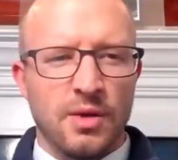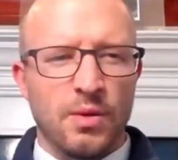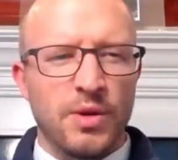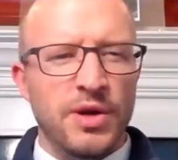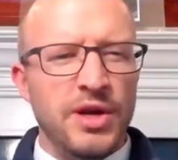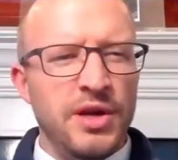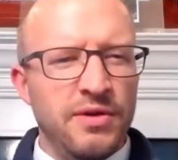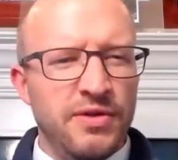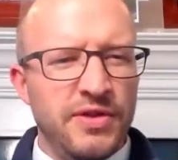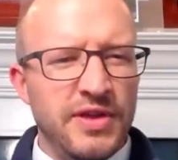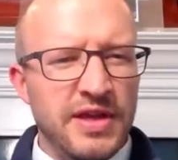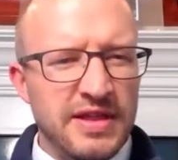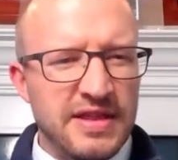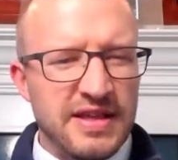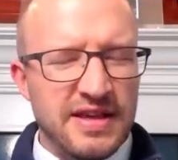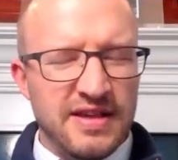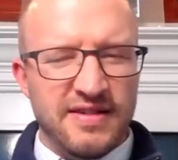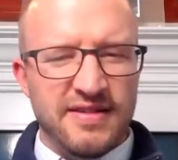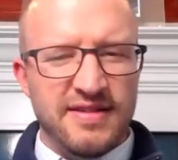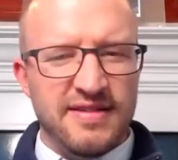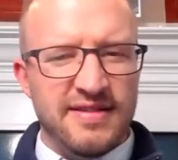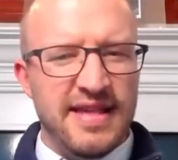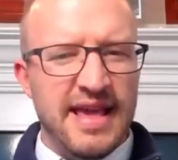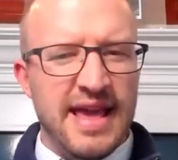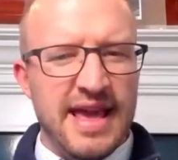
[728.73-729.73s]
What do you think
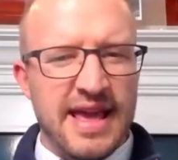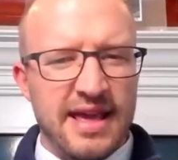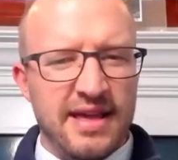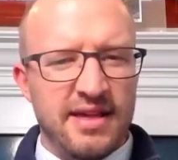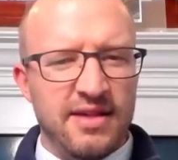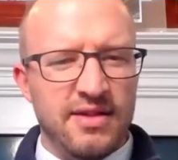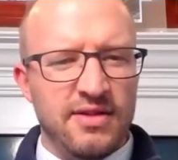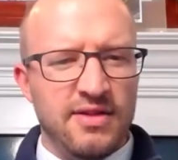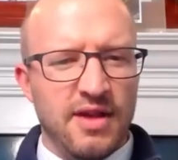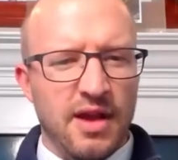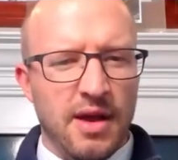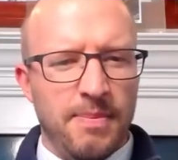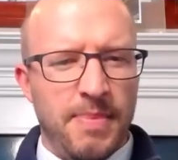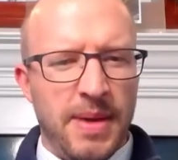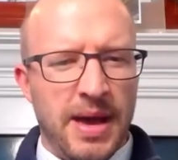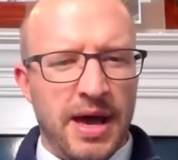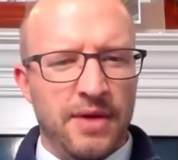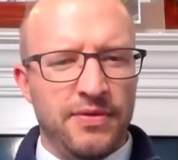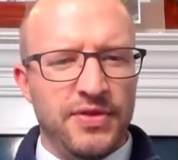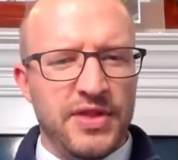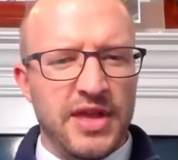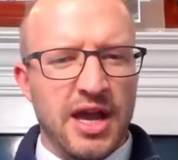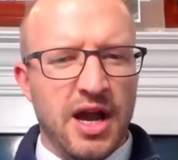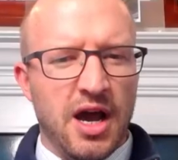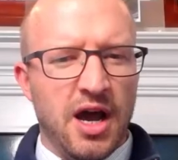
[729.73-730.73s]
this says
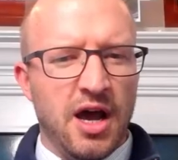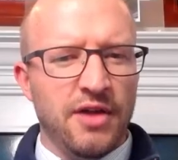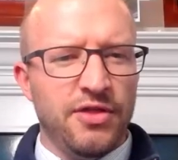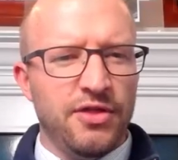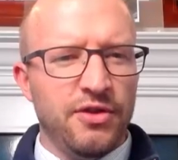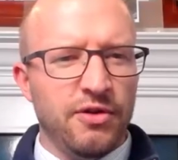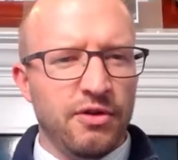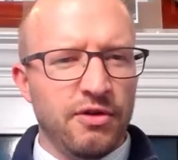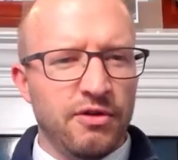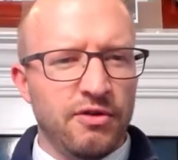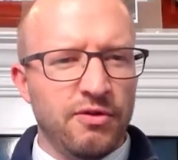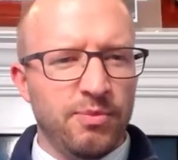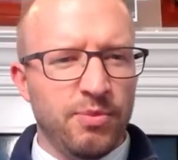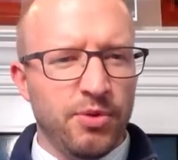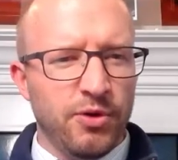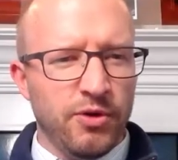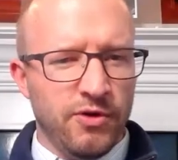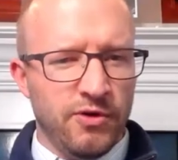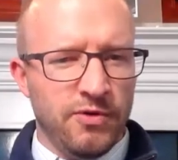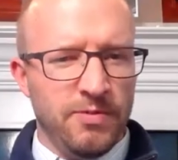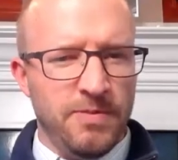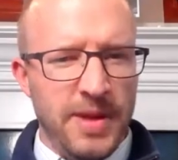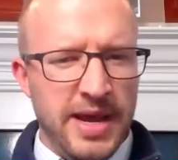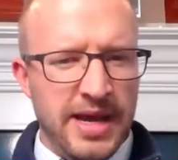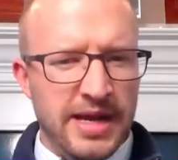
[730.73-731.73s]
about the author's
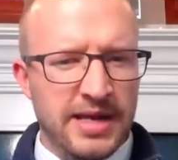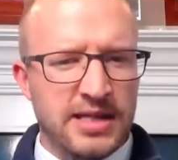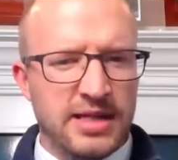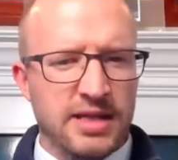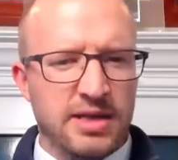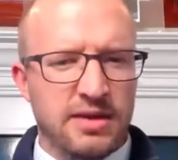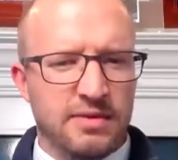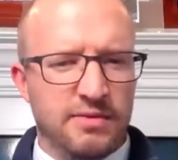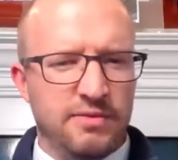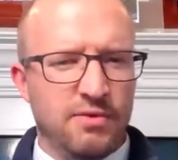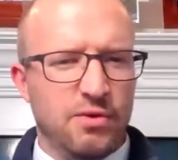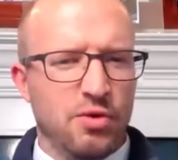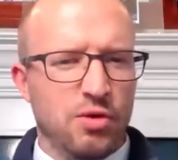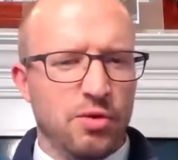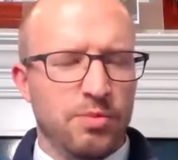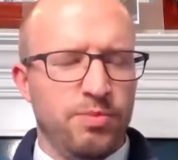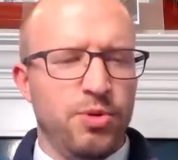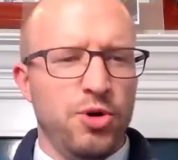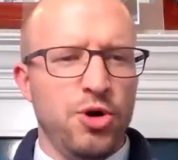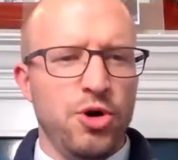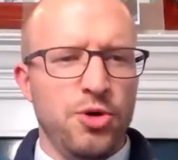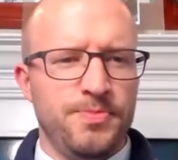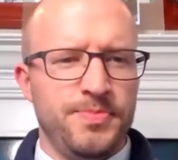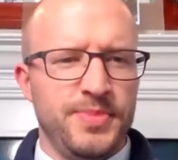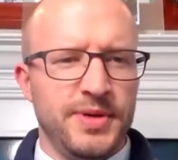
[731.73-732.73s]
perspective or
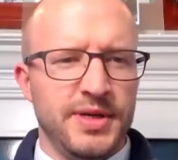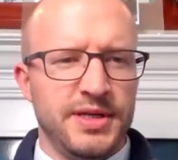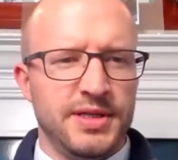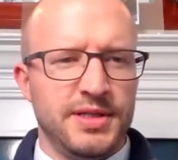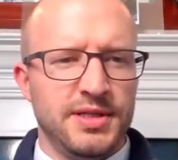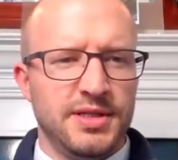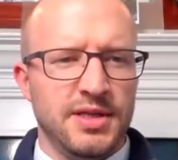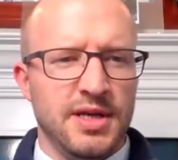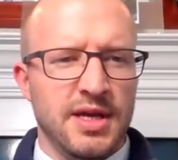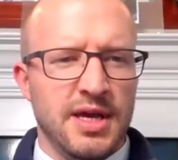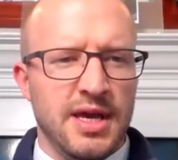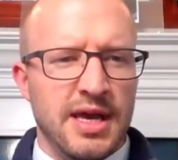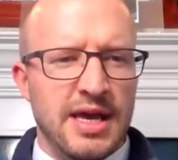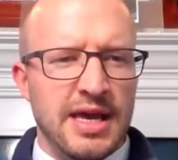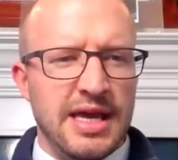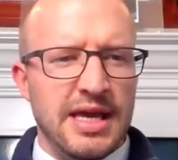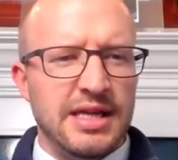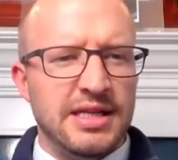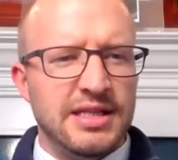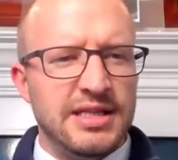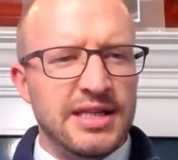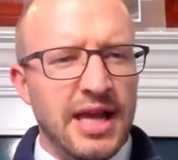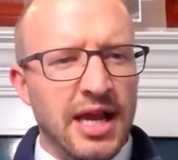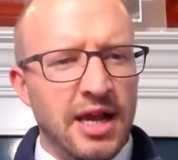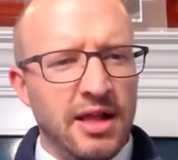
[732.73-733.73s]
purpose
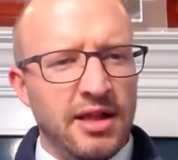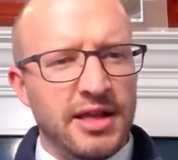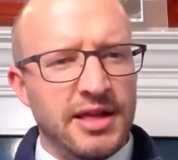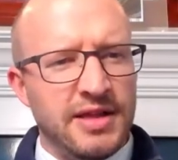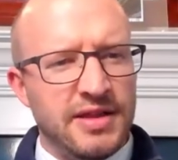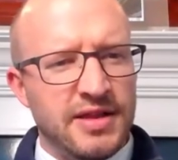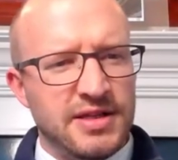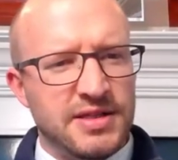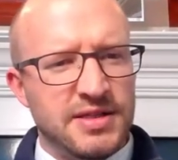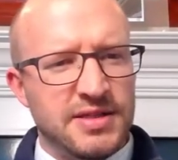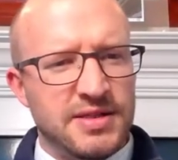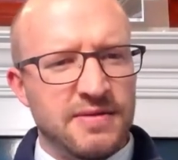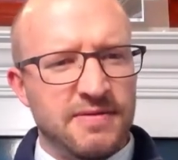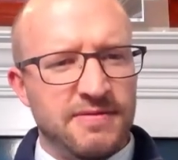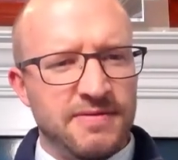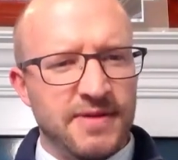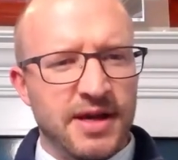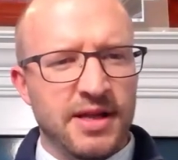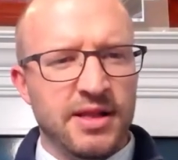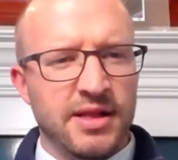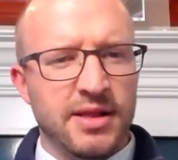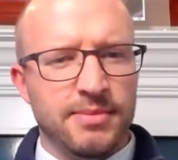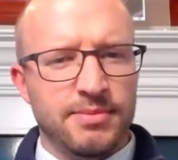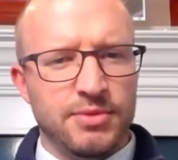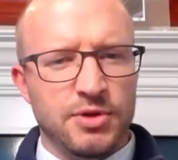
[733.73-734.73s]
in telling this
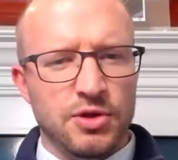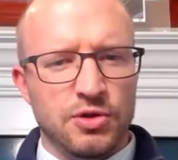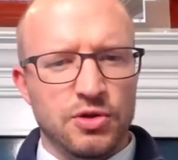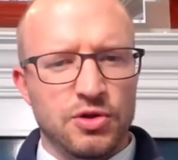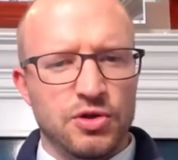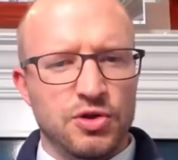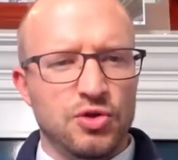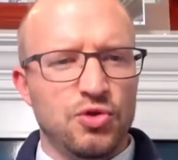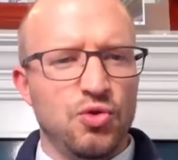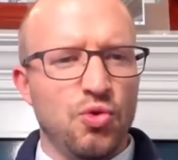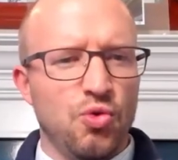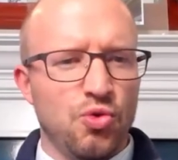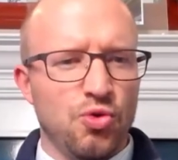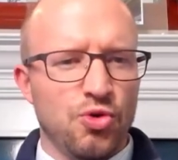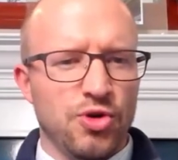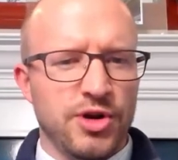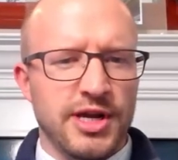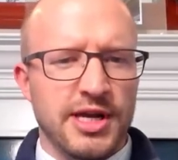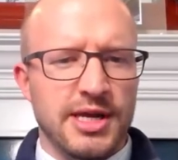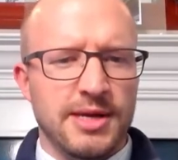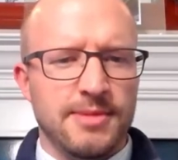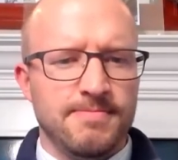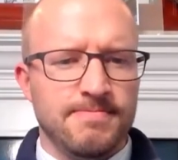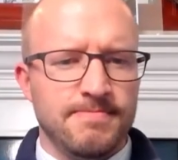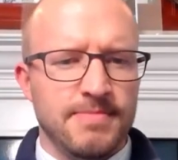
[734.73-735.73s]
developed
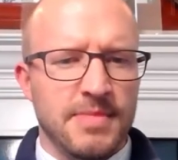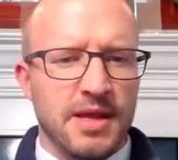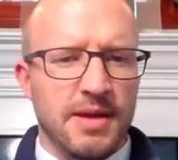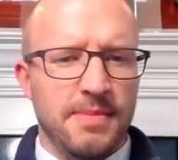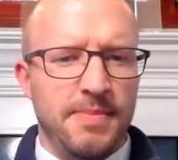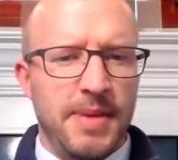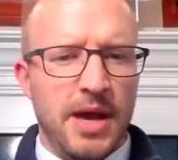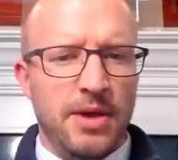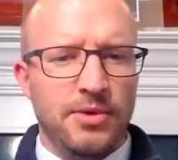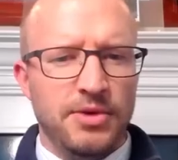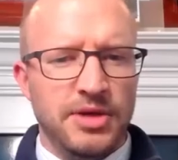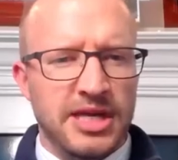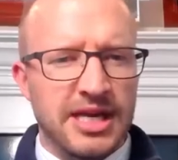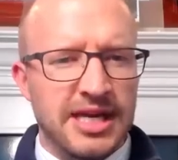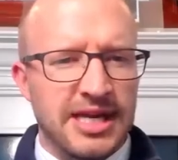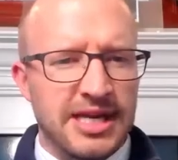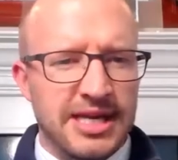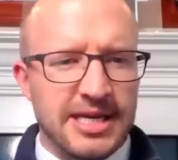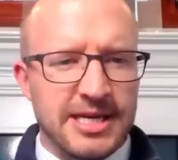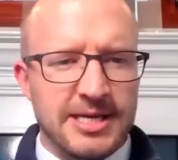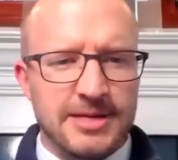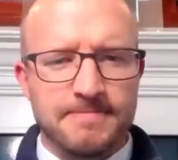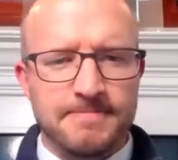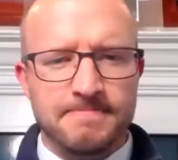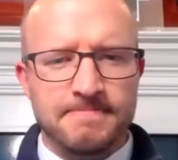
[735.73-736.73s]
story about
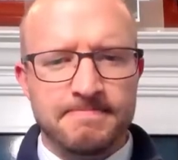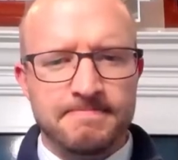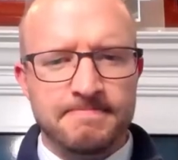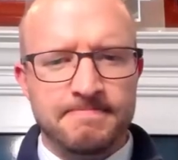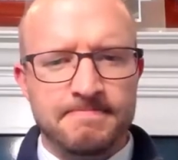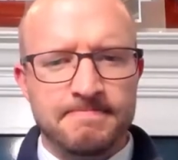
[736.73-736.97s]
Gideon?